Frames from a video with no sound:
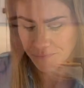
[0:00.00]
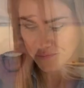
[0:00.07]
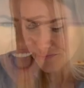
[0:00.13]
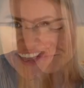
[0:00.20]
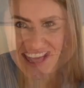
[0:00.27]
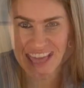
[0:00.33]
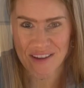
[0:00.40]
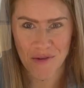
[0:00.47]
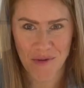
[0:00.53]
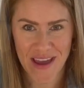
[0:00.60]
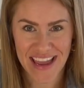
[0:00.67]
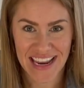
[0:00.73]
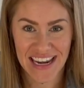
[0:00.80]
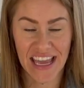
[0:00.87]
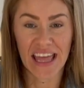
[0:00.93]
I can't
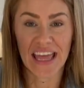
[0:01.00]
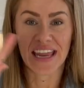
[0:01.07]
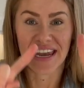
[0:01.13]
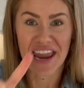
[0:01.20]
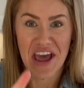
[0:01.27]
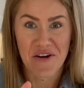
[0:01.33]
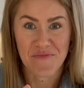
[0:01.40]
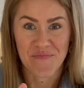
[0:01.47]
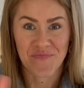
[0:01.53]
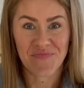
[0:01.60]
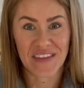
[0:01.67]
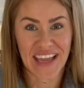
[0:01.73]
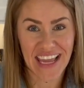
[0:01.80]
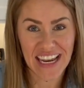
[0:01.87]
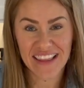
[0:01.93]
wait. Now,
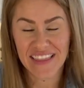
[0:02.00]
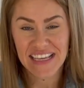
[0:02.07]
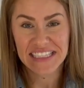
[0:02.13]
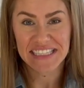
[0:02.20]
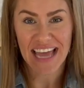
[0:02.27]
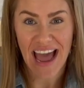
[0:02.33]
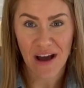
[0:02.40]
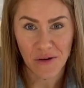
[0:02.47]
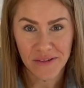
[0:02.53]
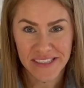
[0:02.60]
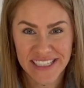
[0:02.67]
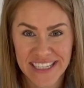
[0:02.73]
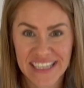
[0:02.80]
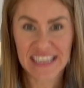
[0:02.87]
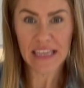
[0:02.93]
getting these out